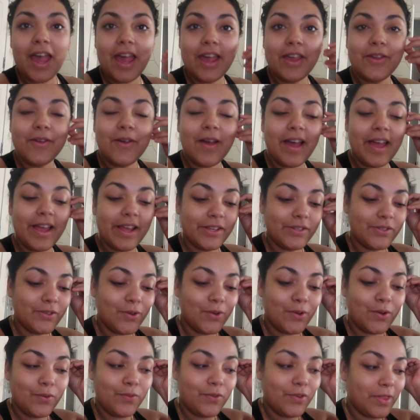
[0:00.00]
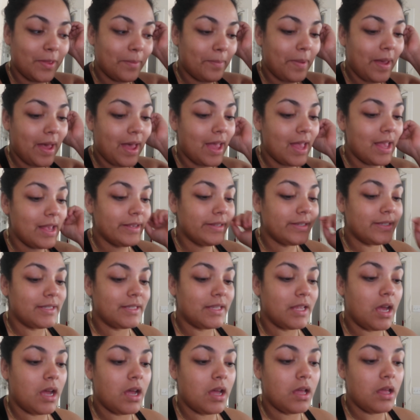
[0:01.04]
Hey, you guys, so for the
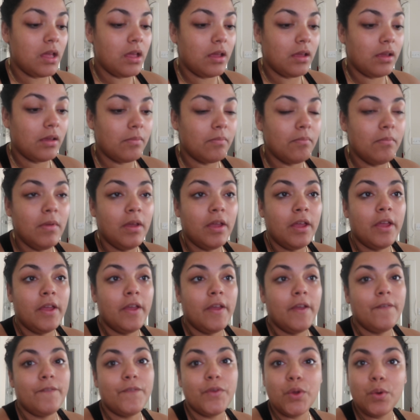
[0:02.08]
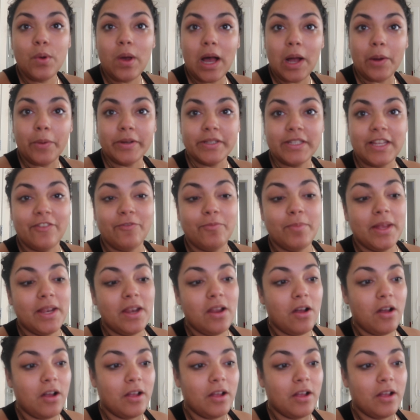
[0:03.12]
past few hours I've been